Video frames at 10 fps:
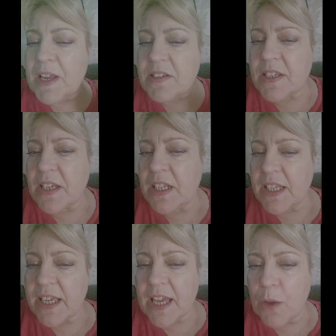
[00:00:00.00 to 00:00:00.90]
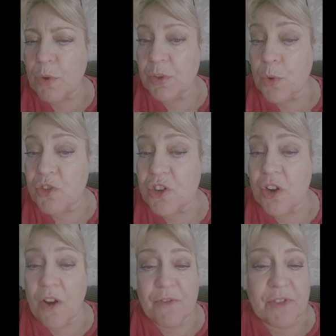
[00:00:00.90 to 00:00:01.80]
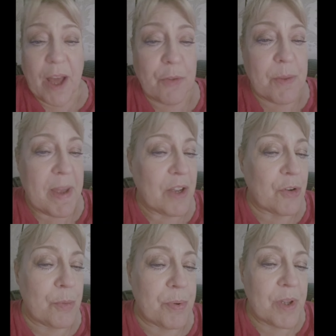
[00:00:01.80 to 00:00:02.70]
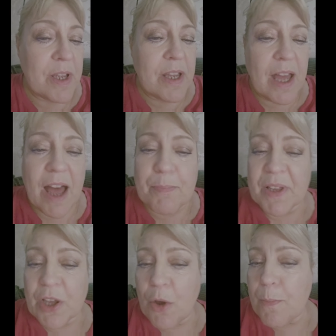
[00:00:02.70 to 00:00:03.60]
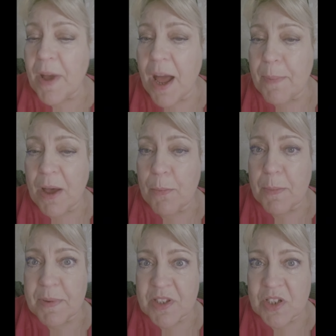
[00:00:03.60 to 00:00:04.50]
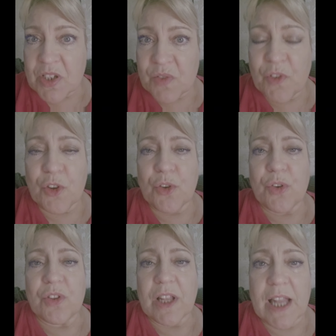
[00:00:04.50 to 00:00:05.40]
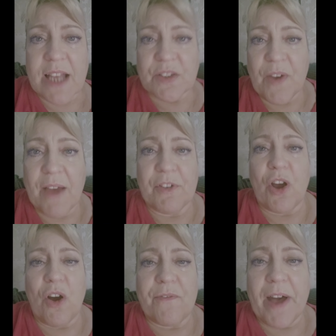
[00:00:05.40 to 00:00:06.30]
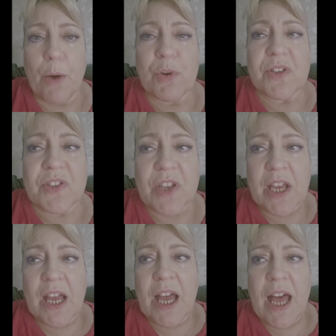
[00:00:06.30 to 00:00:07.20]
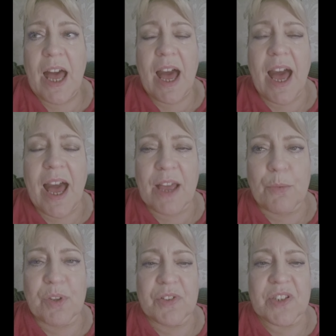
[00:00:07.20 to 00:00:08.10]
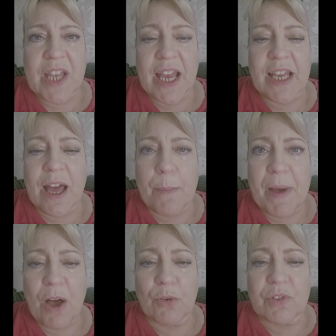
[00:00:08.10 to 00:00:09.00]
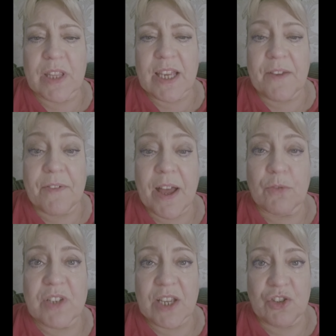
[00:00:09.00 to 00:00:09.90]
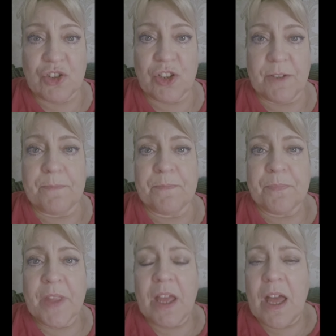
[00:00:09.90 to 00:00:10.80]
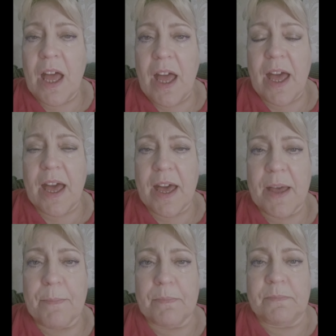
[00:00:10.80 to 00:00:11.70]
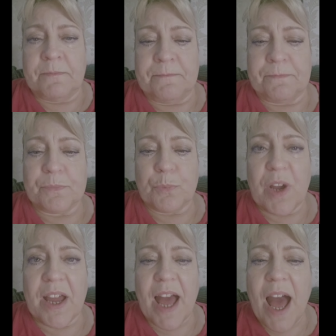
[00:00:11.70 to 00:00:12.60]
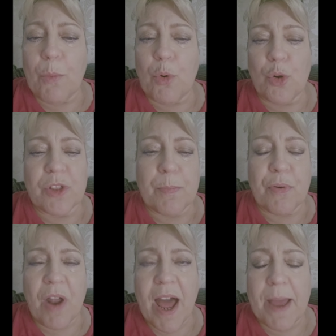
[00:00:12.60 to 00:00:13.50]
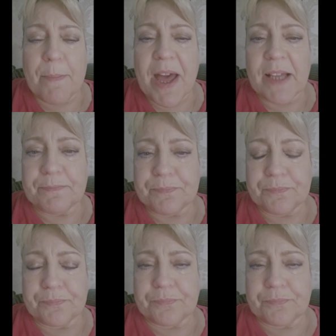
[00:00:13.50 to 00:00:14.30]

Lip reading: basically I want to wash it off now, the makeup. I've been going about my business for the last 5.5 hours. I will say about the foundation, where I wore the primer,